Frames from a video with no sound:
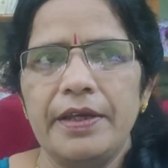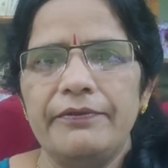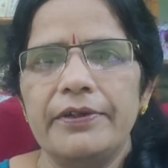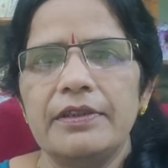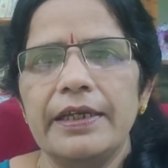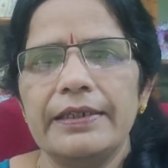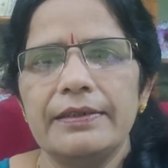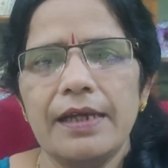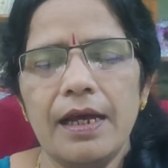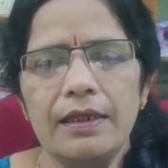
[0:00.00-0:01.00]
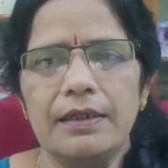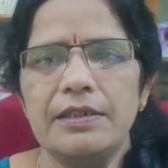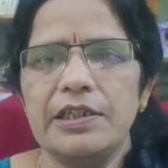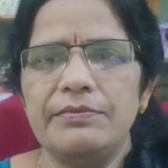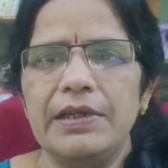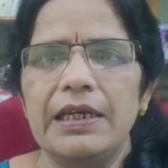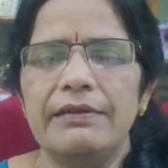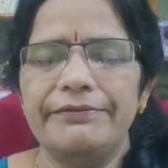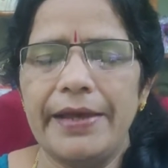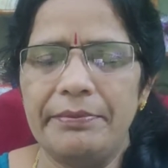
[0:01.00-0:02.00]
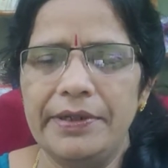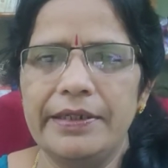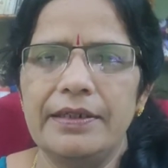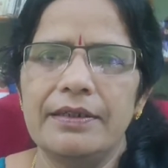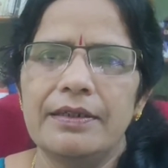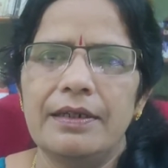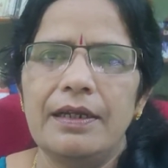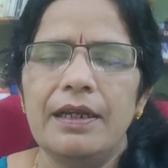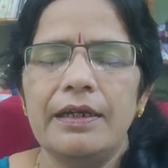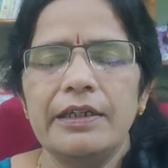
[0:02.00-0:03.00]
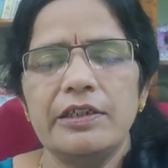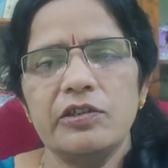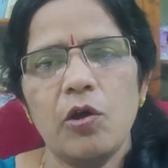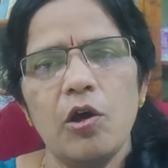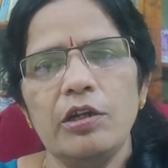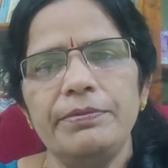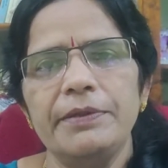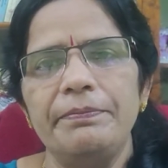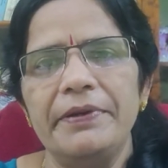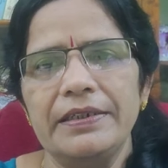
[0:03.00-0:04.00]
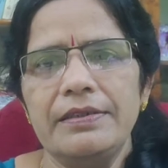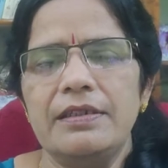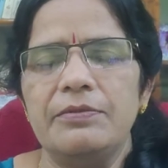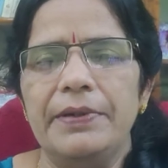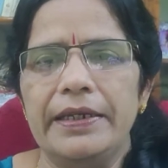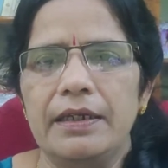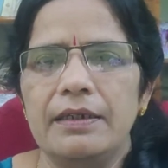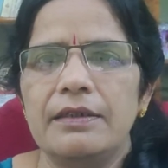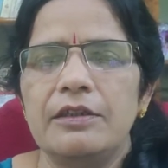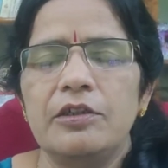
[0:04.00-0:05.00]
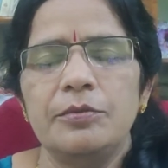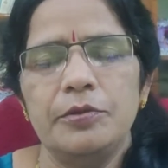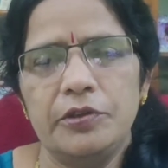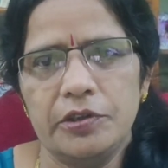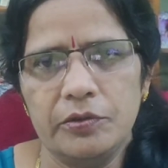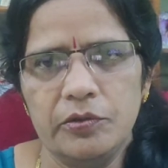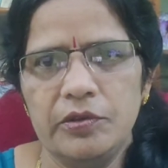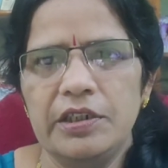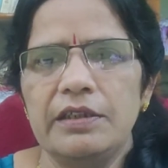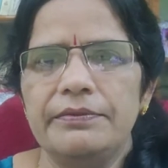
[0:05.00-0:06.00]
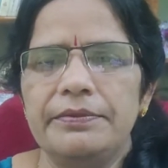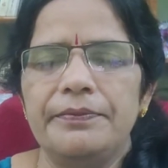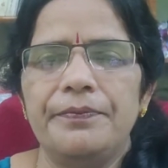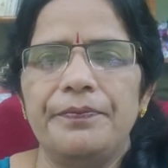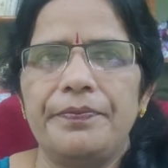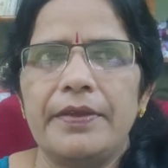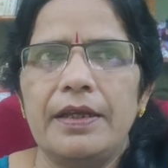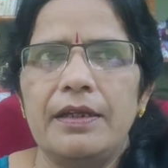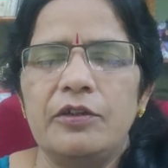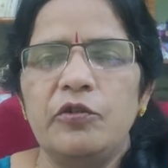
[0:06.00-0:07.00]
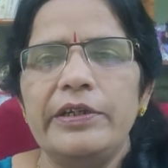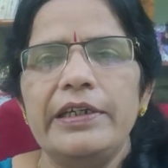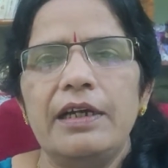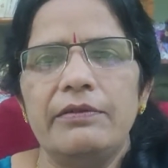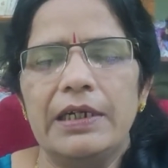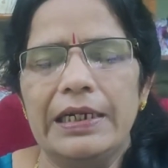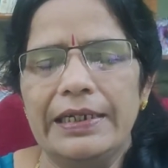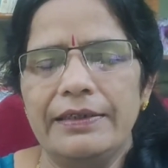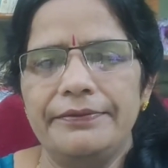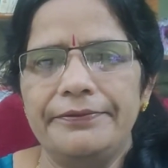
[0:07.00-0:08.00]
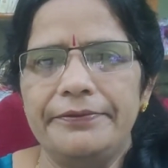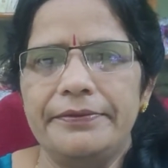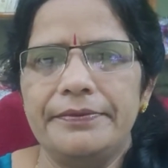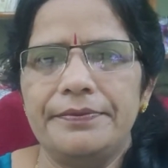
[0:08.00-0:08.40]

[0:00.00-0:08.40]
for the entire Chinmaya family. Let us all be blessed by Pujya Gurudev to lead our life